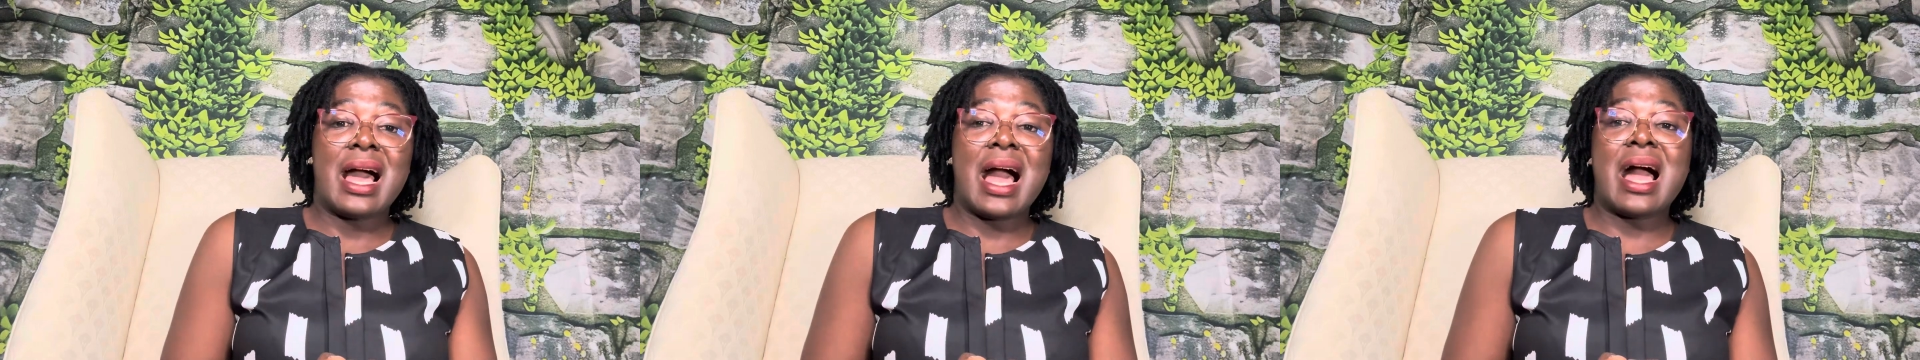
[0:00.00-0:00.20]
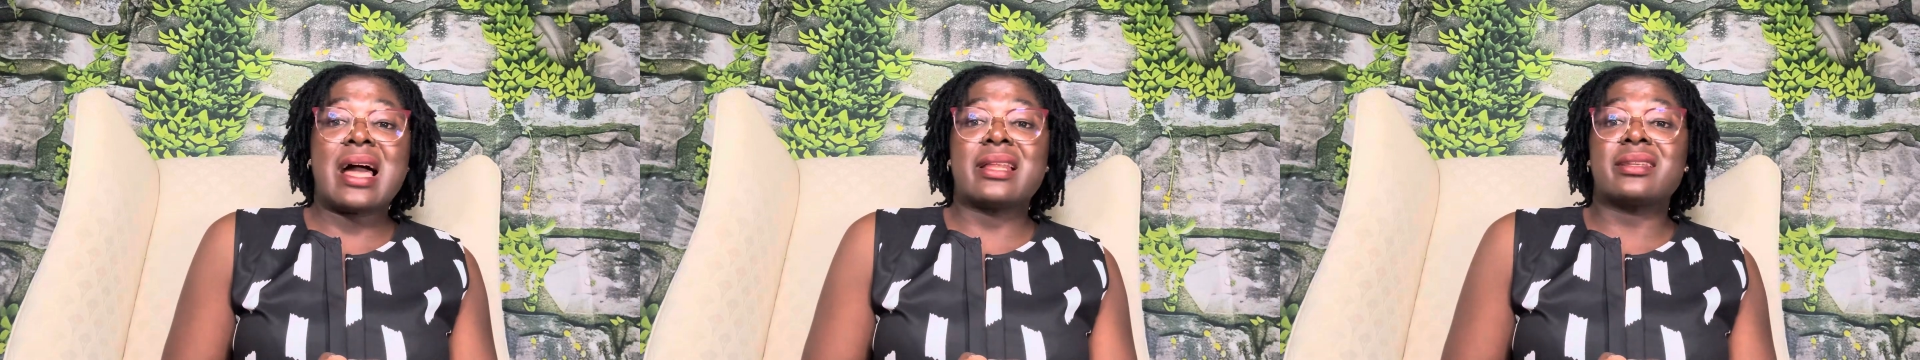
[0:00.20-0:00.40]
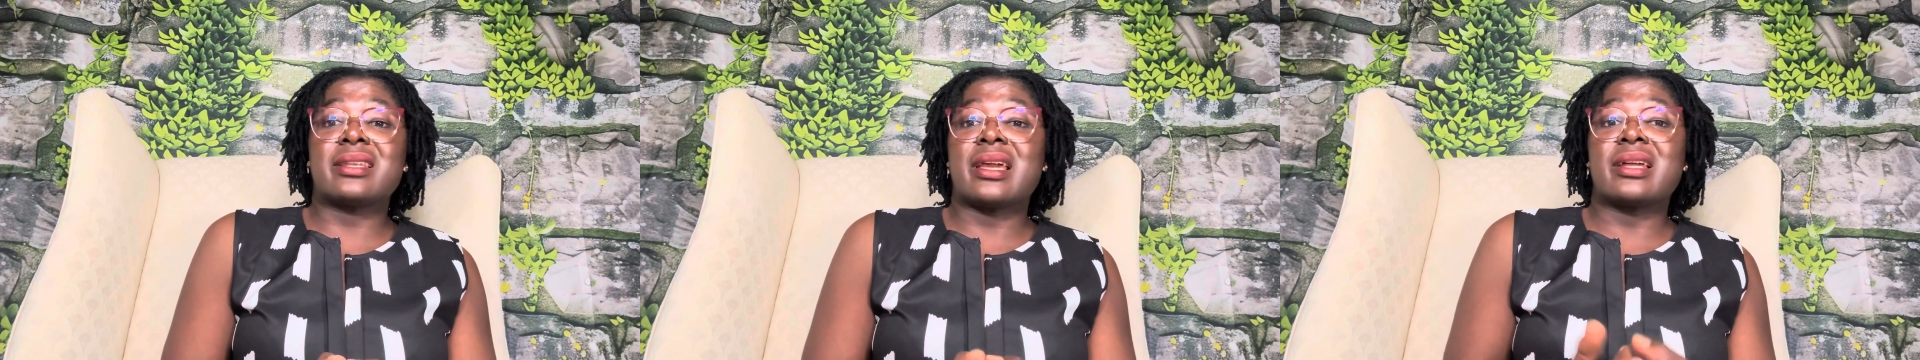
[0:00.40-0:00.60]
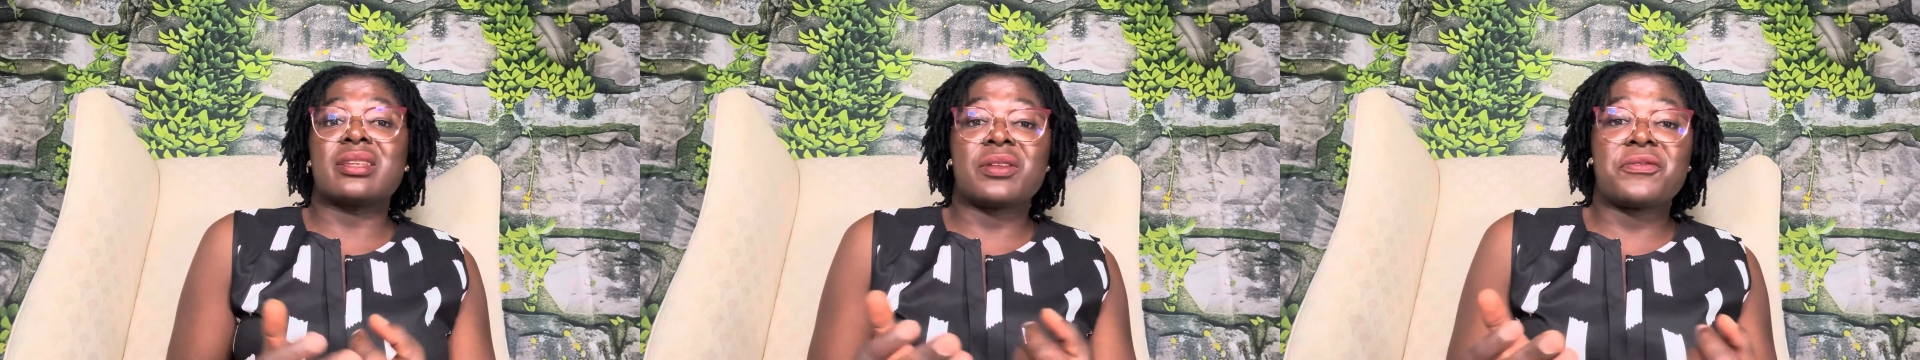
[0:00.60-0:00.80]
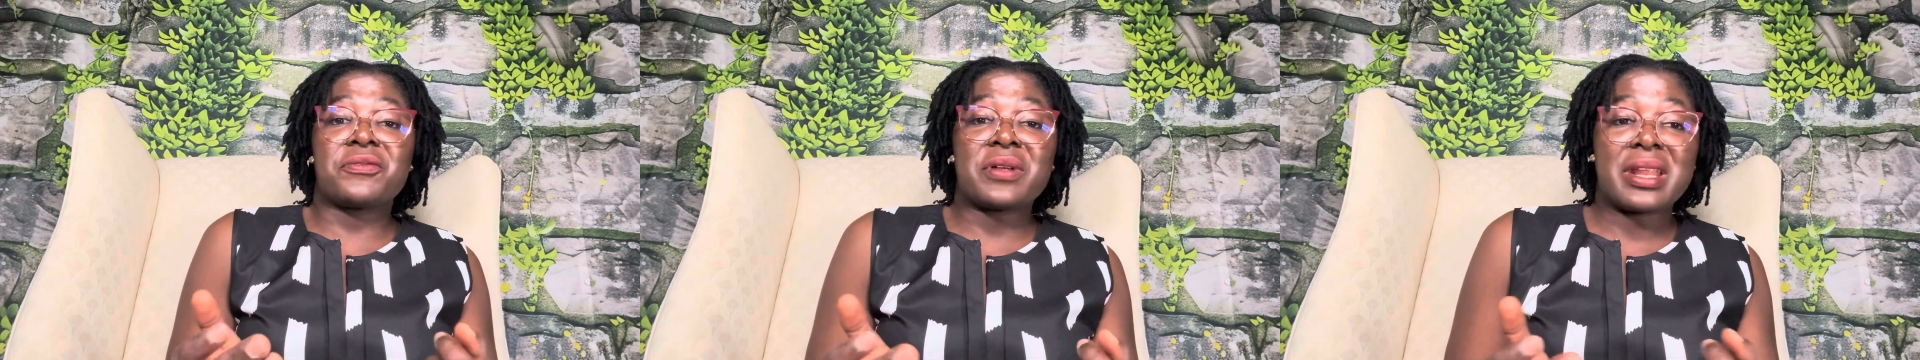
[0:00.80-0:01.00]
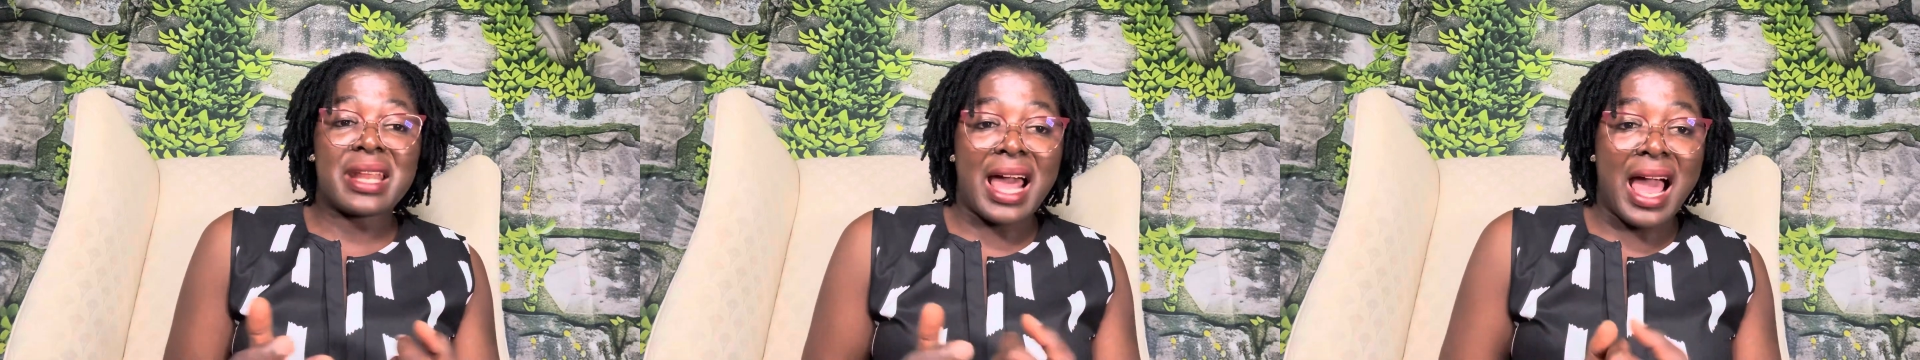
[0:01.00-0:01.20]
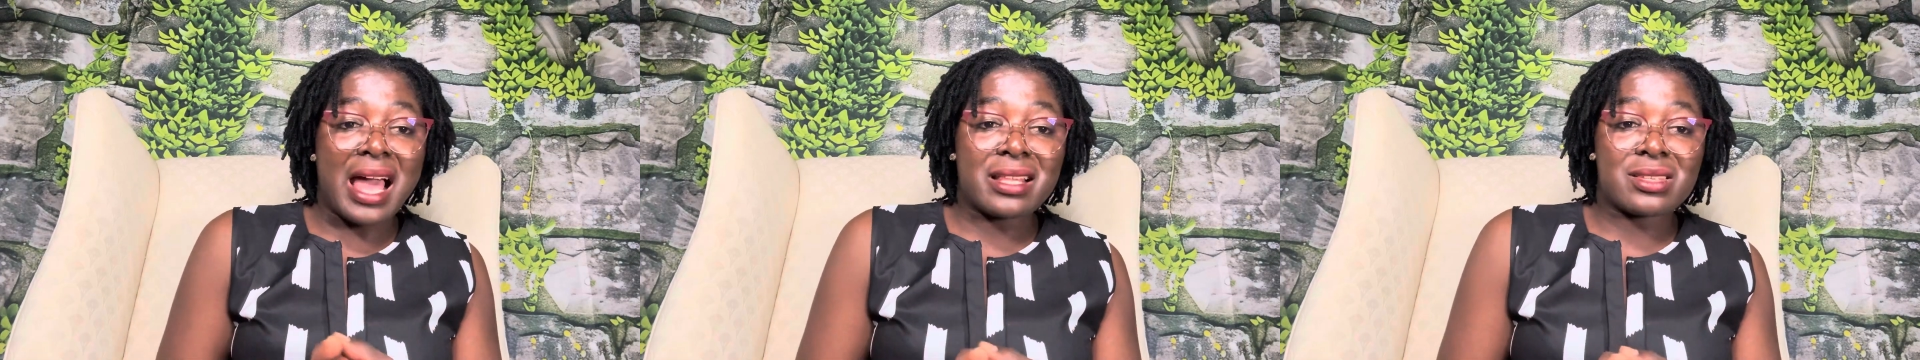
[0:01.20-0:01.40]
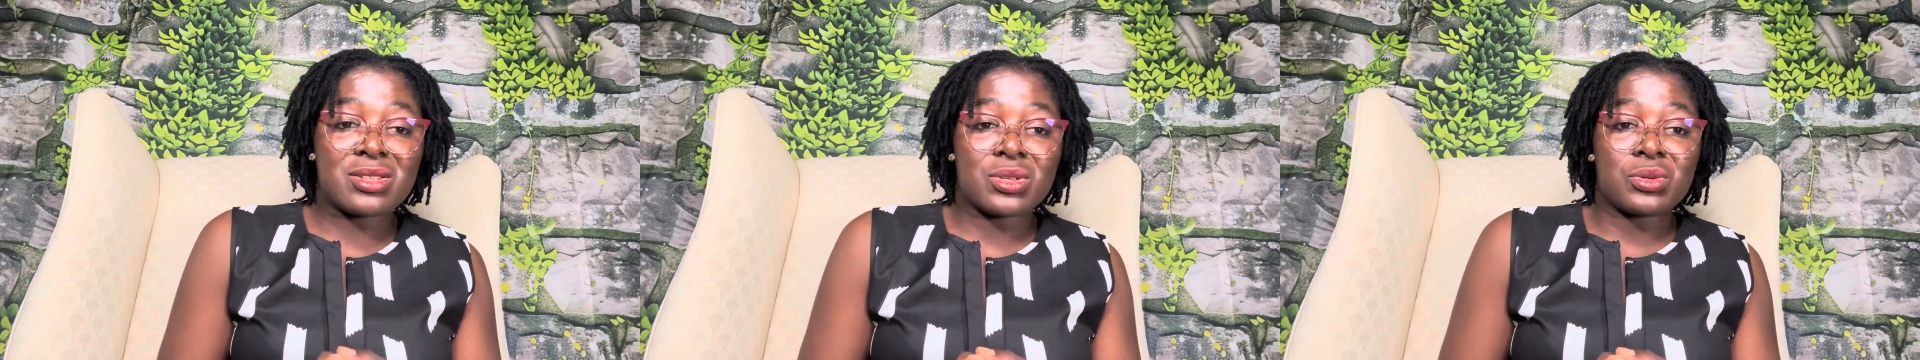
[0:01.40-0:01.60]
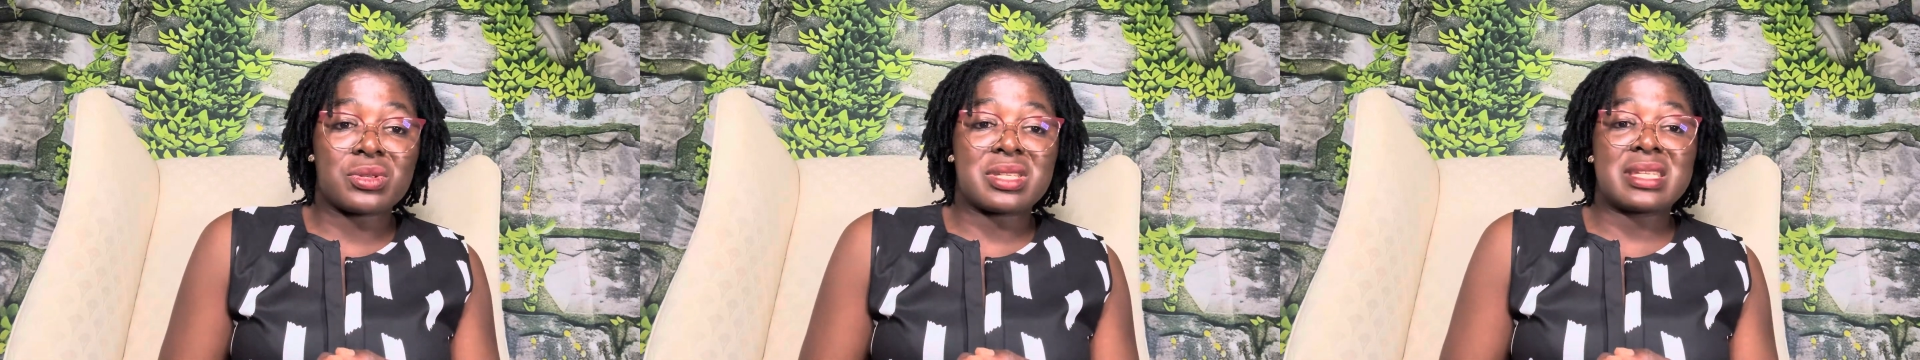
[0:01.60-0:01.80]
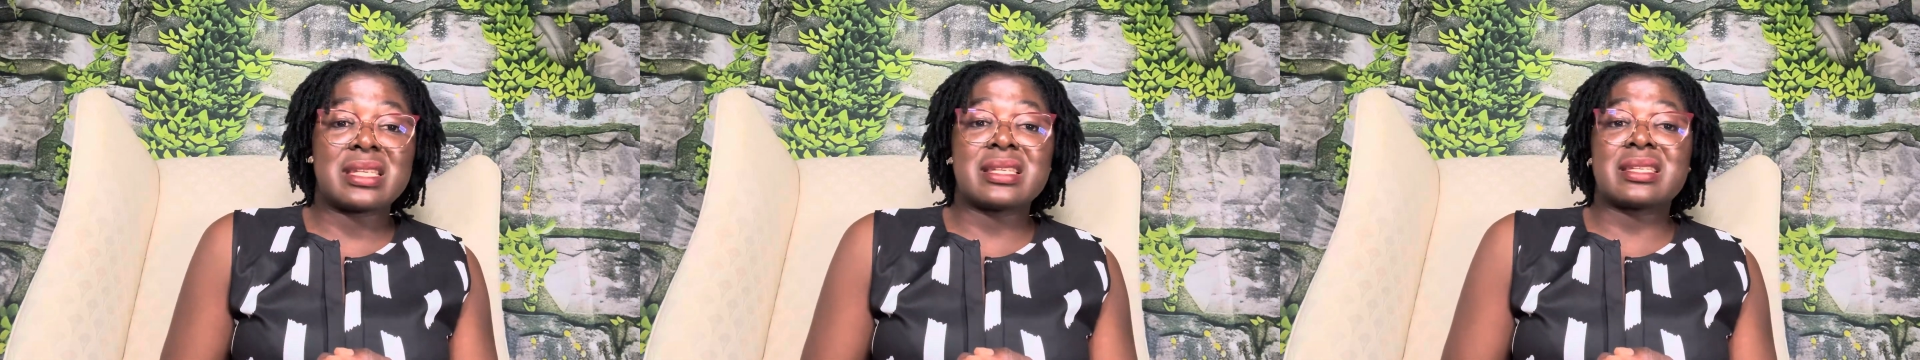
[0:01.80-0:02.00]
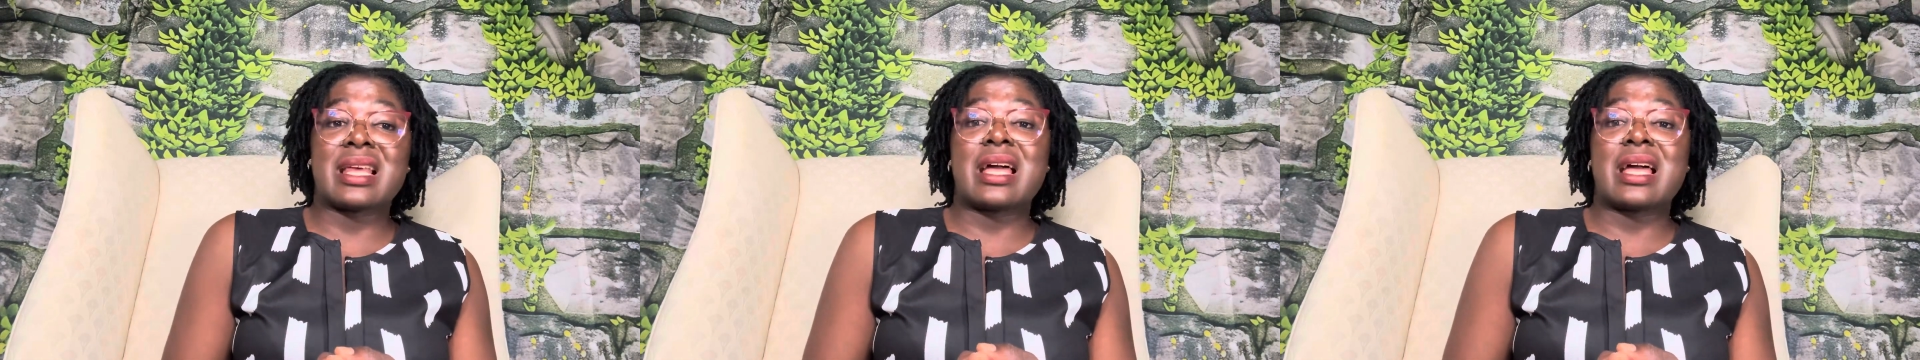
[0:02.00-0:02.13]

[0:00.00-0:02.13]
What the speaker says: And there are different ad sources.